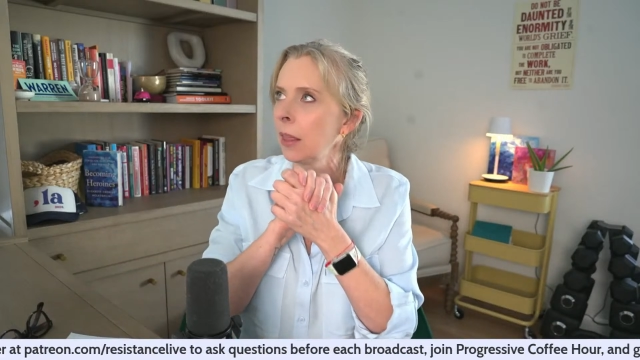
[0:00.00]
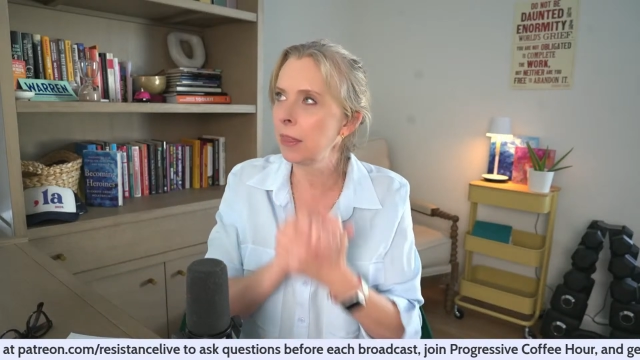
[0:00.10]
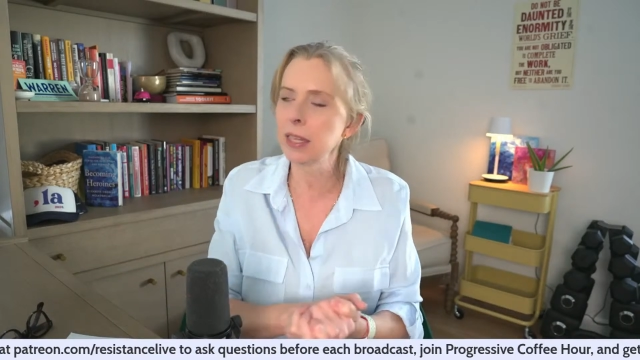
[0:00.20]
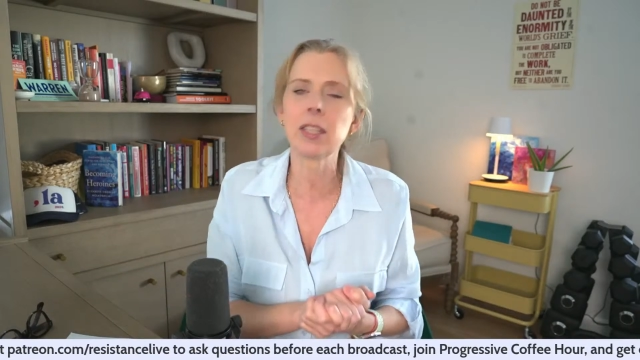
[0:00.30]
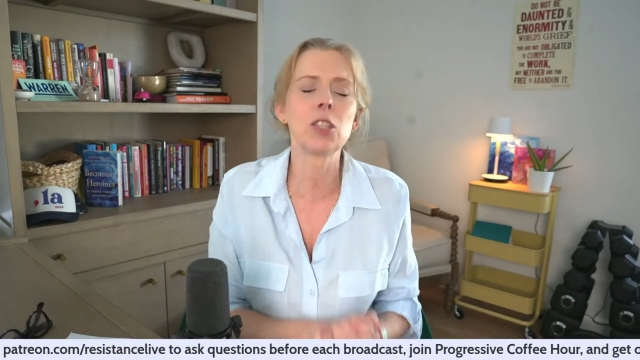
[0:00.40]

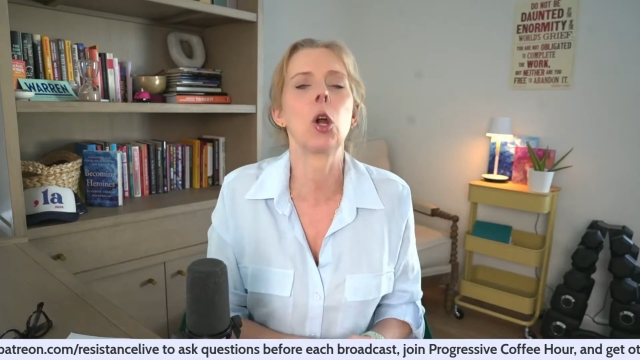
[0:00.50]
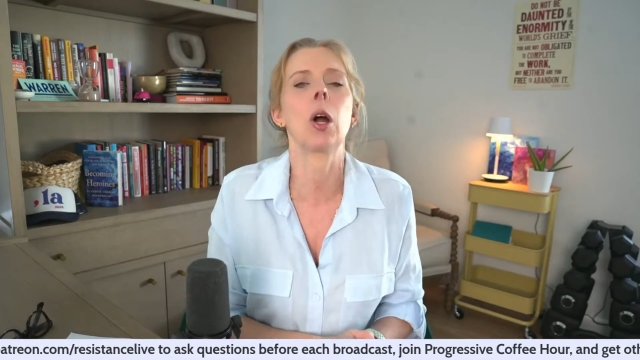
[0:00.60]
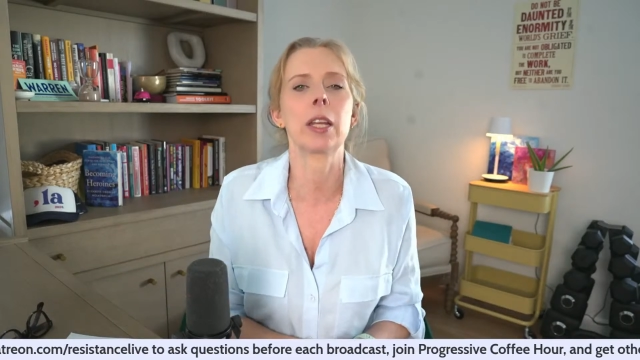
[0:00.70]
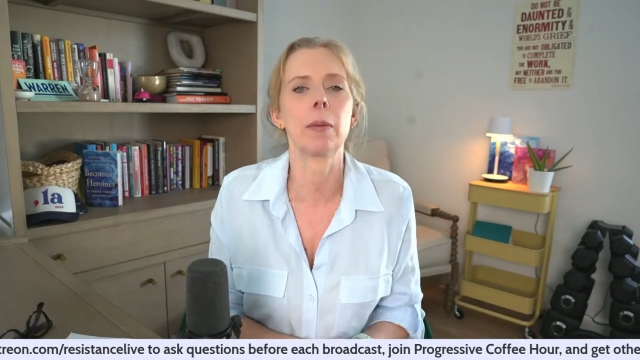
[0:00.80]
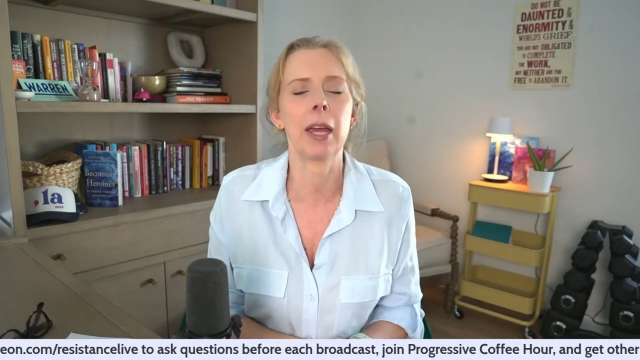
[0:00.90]
This is an
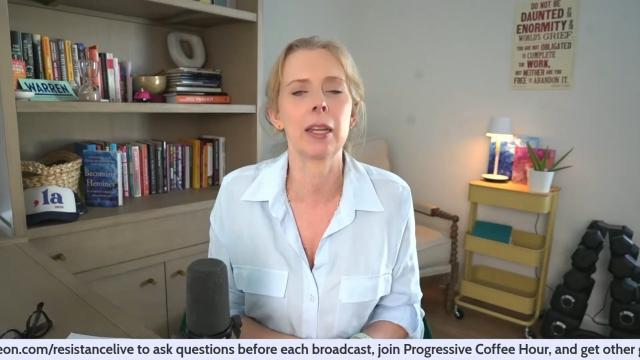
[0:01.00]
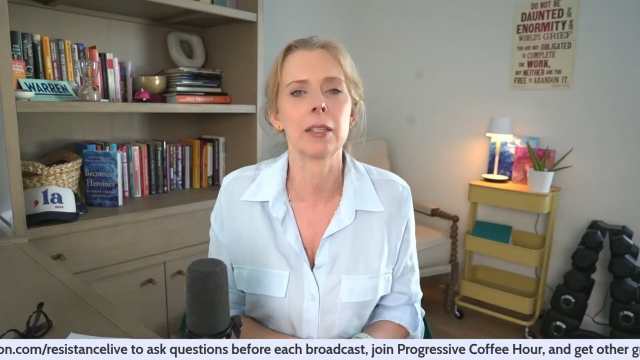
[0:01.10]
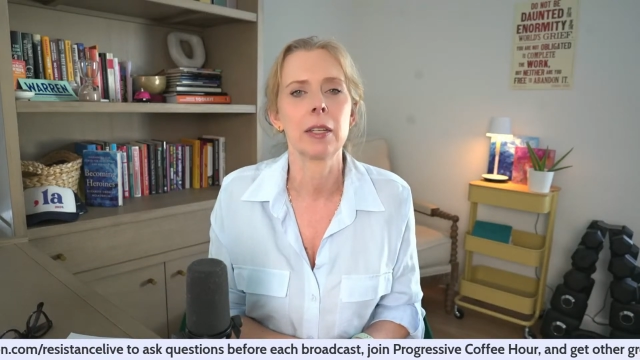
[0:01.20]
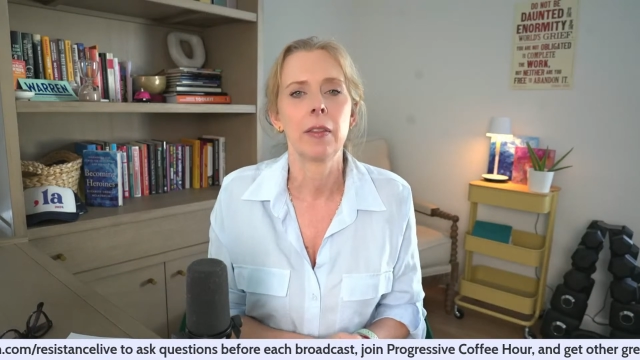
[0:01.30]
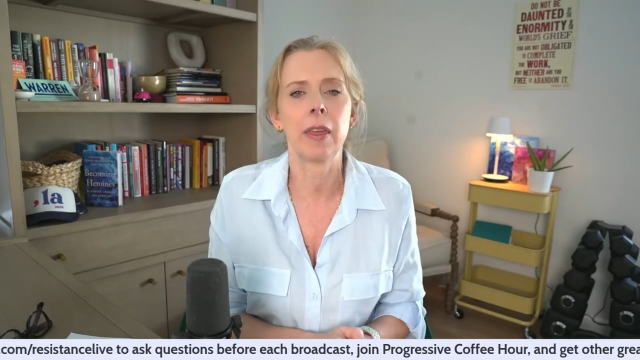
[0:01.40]

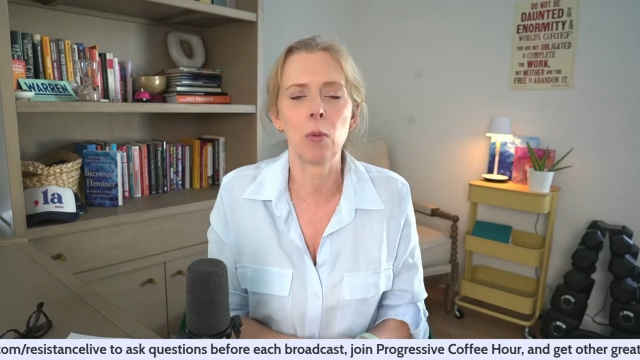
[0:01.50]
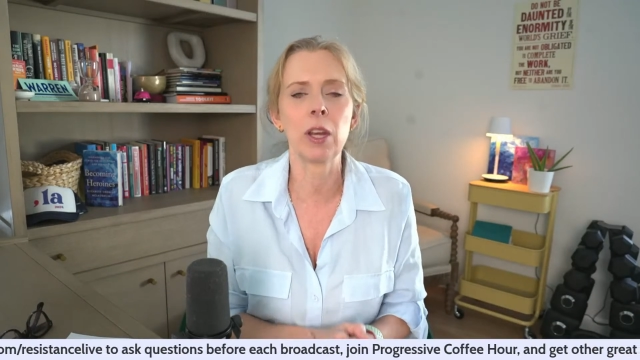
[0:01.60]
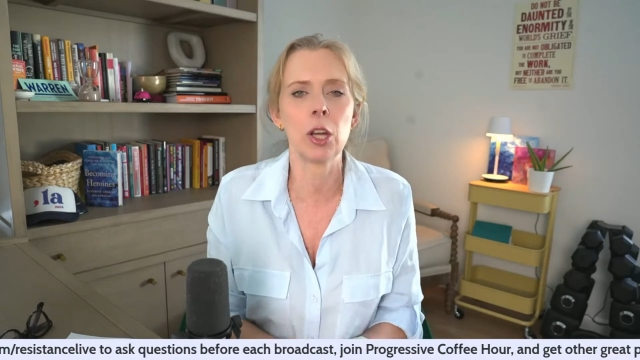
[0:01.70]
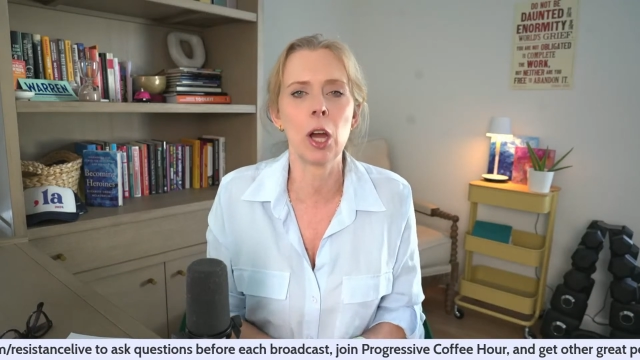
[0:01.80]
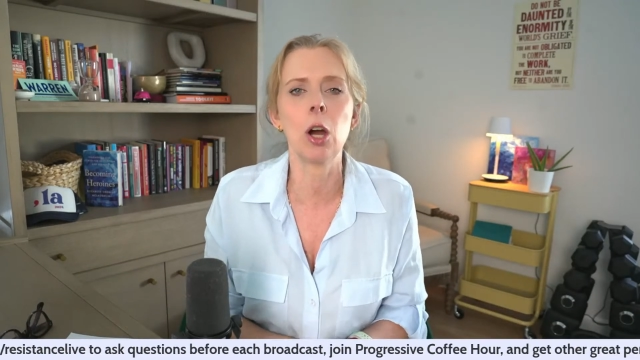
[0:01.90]
argument that
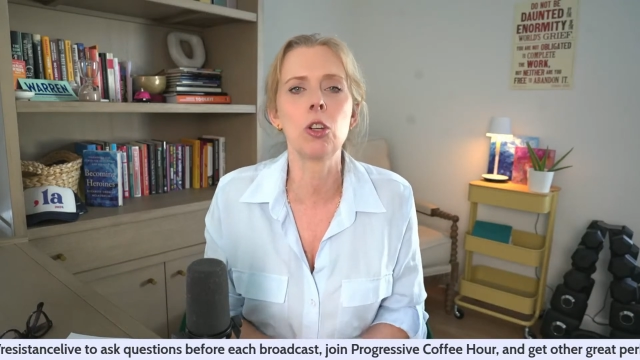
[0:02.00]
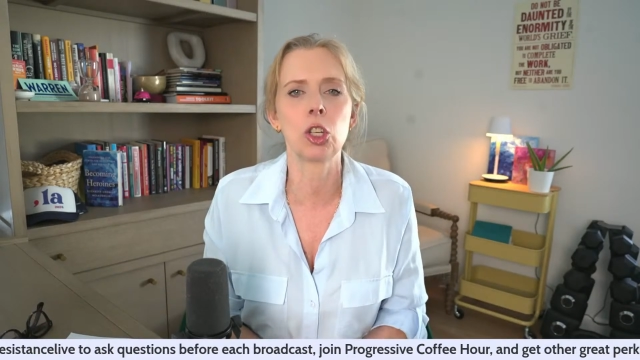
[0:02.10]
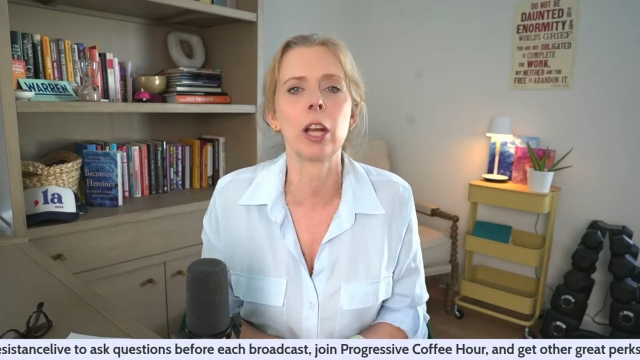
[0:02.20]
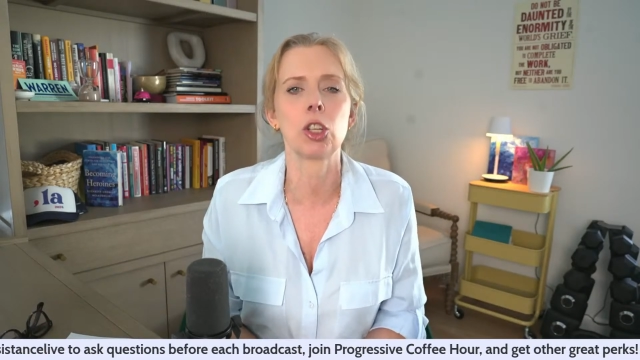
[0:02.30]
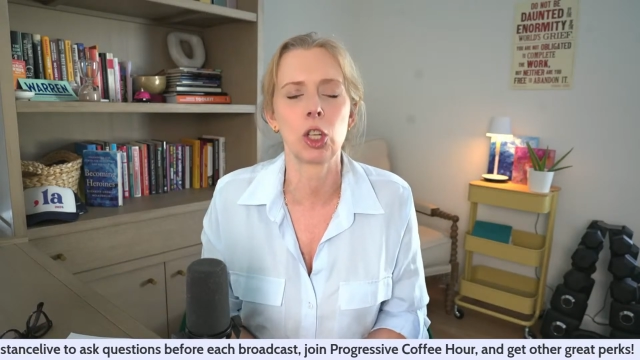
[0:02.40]
we know
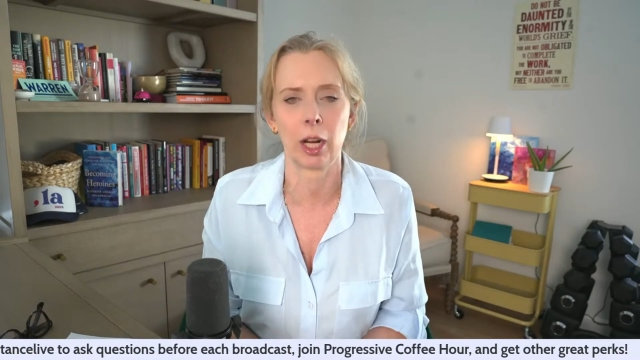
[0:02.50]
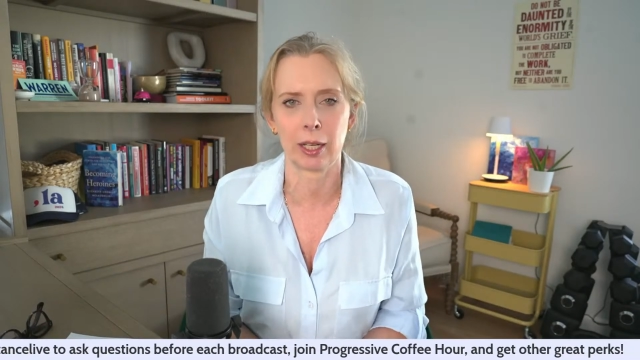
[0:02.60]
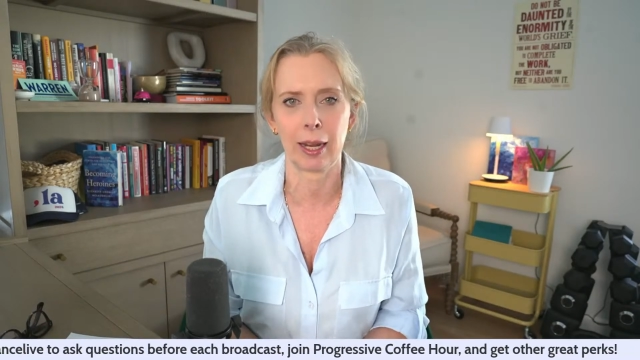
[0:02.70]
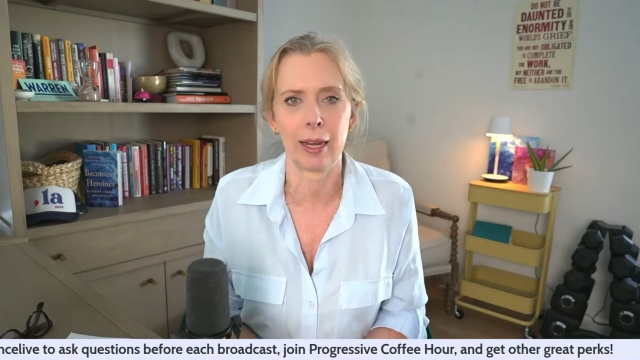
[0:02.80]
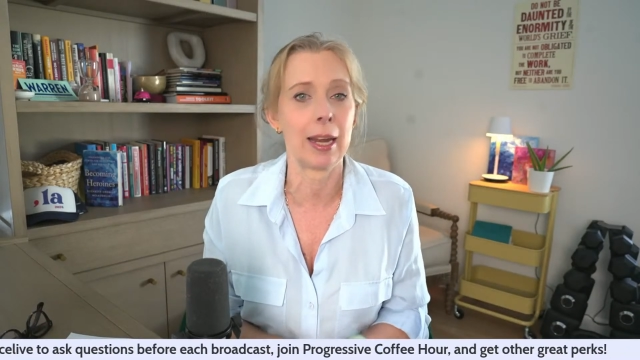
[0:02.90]
Judge
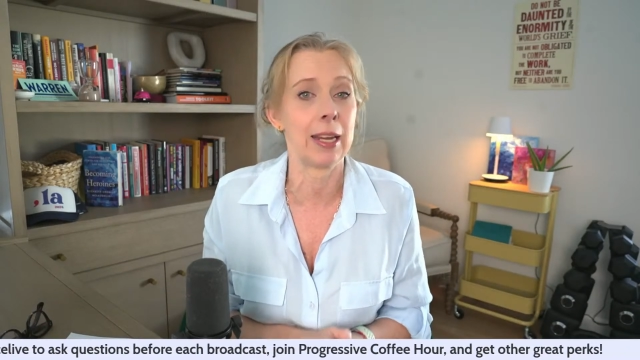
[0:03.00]
Chutkan